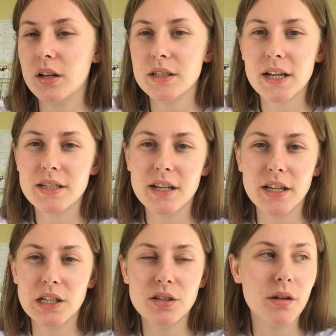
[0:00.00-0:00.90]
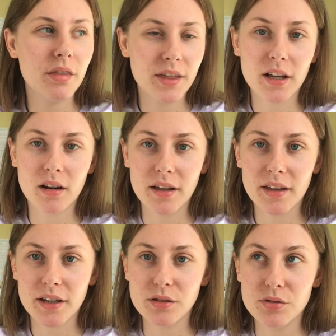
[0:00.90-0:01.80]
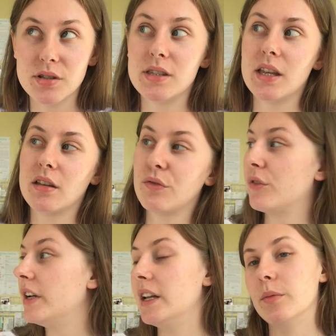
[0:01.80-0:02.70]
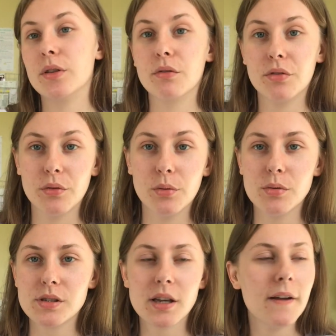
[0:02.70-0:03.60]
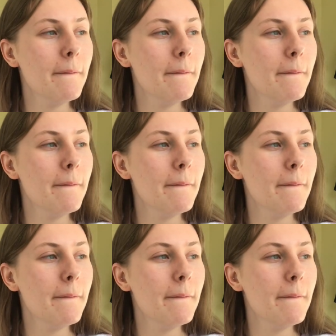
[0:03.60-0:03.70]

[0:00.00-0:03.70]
day to day you don't think like that, you just think freely with your thoughts.